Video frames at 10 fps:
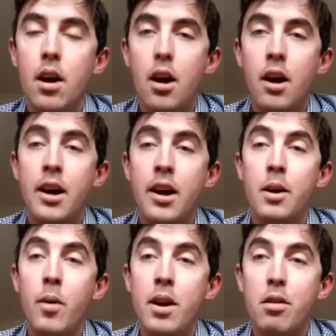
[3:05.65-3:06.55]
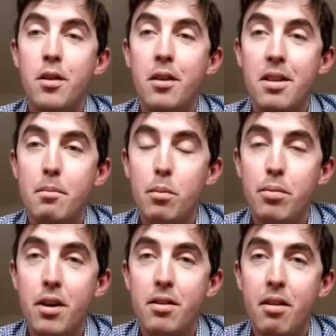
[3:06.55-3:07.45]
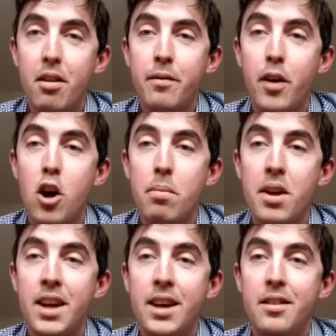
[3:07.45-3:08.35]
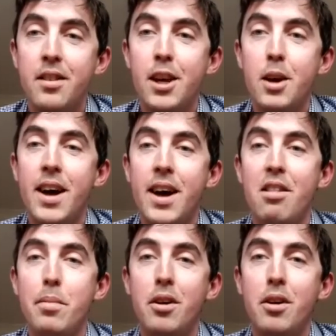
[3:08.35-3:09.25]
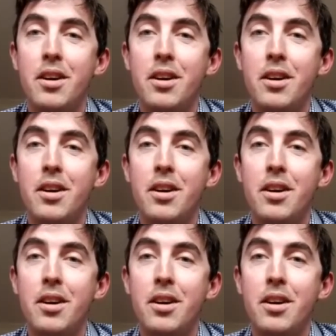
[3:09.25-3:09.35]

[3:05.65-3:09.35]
I went through the simple process of opening the UCAS book.